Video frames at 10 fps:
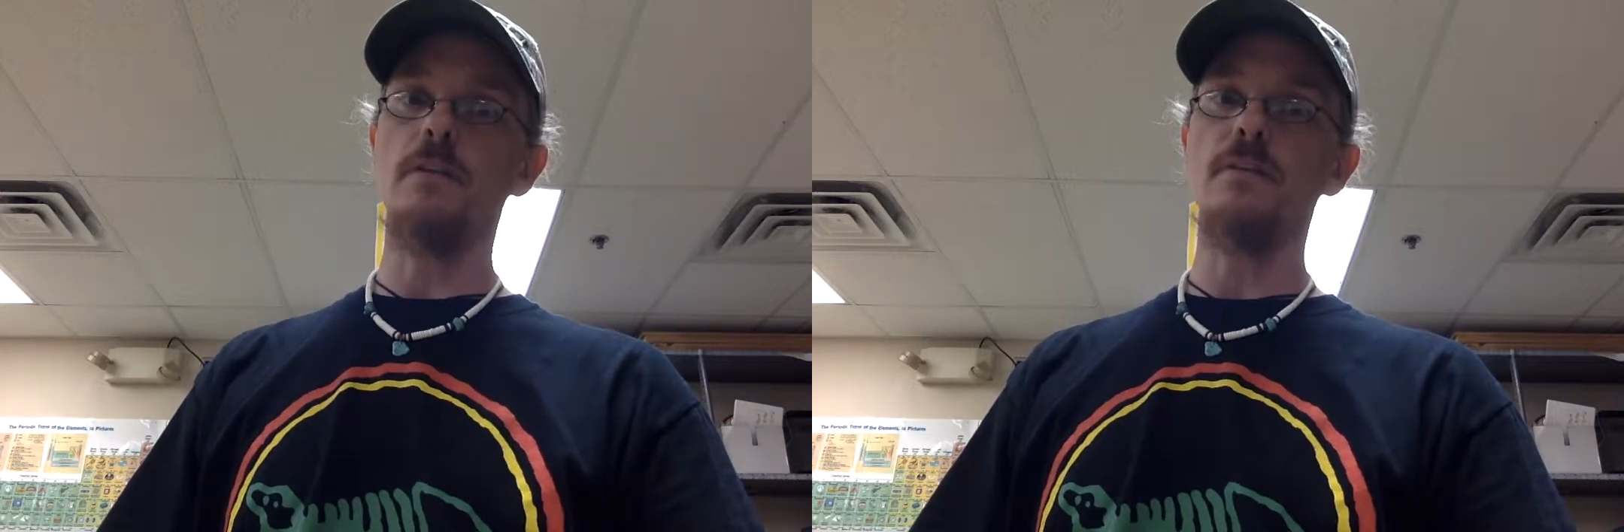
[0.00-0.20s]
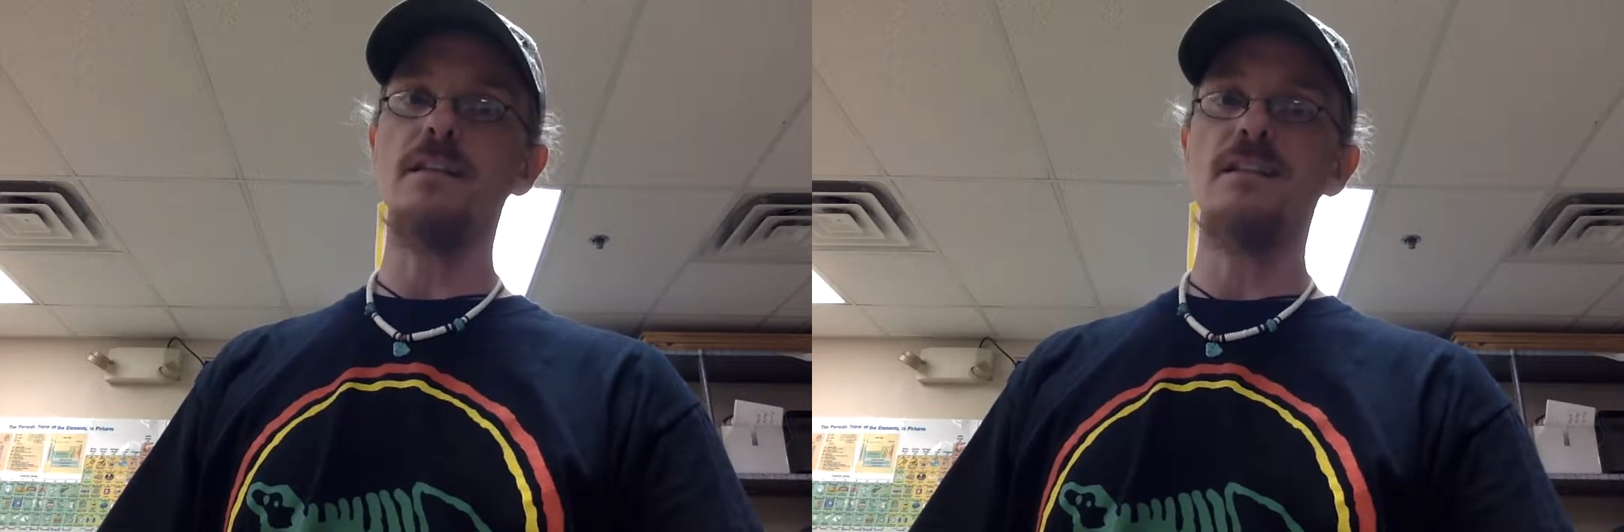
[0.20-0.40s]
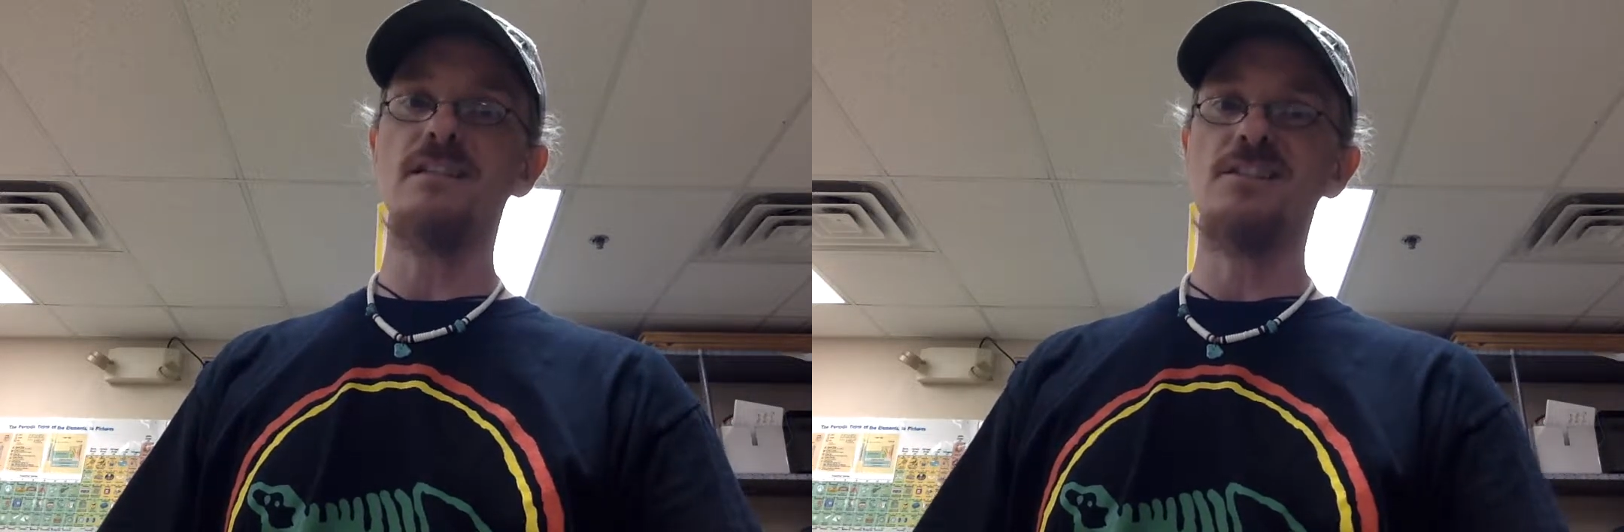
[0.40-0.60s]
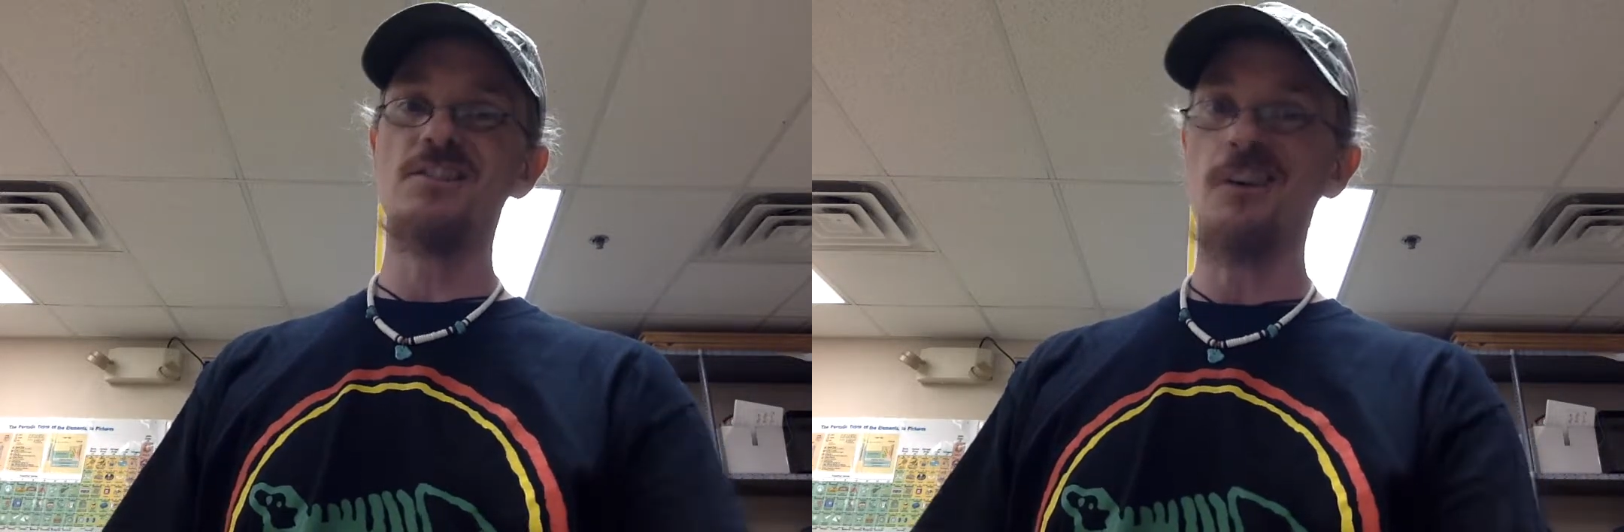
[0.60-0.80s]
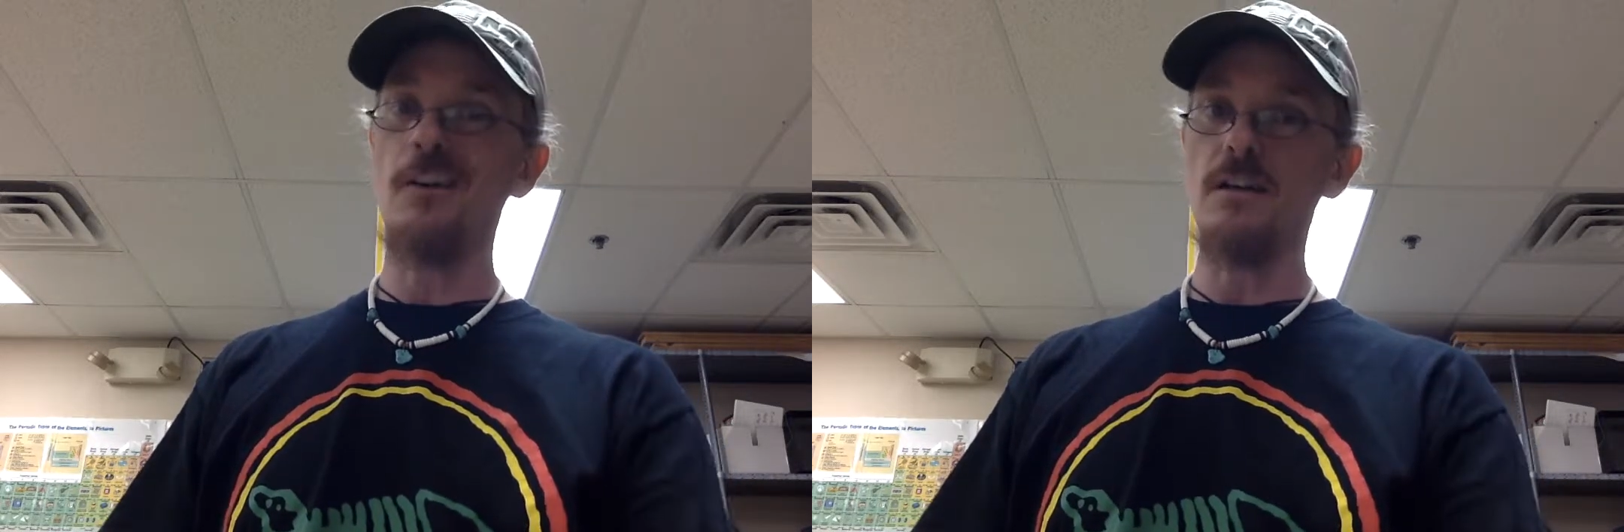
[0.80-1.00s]
of the
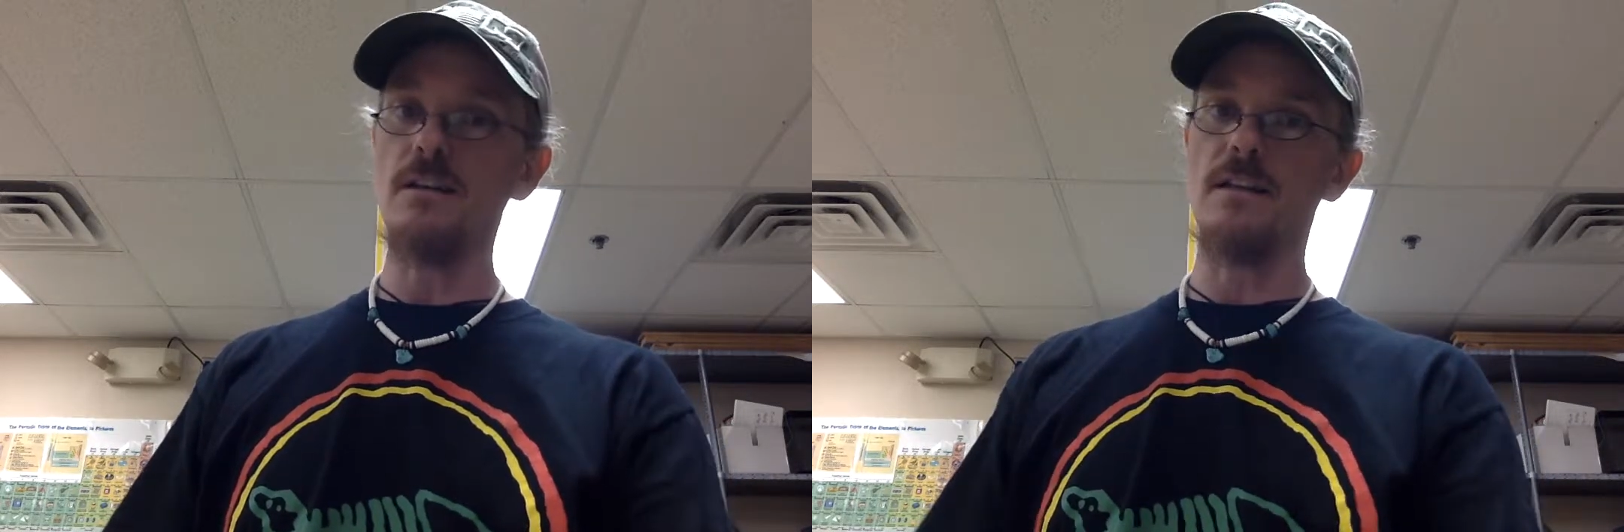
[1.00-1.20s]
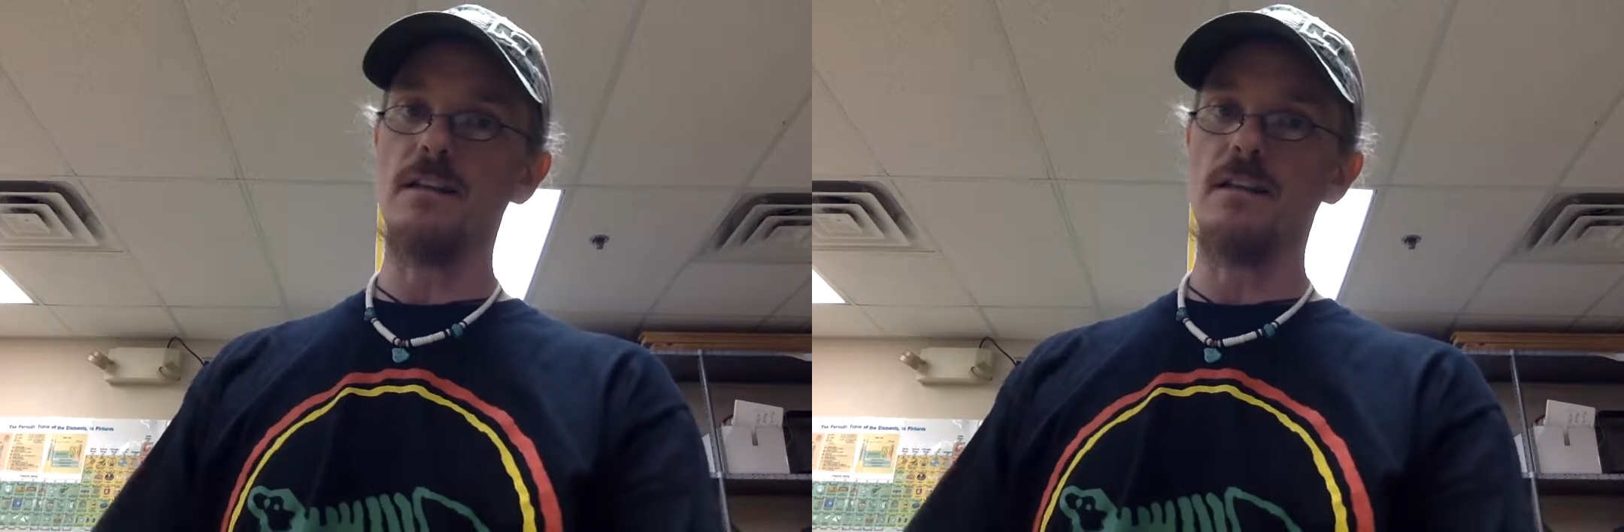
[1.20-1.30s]
saws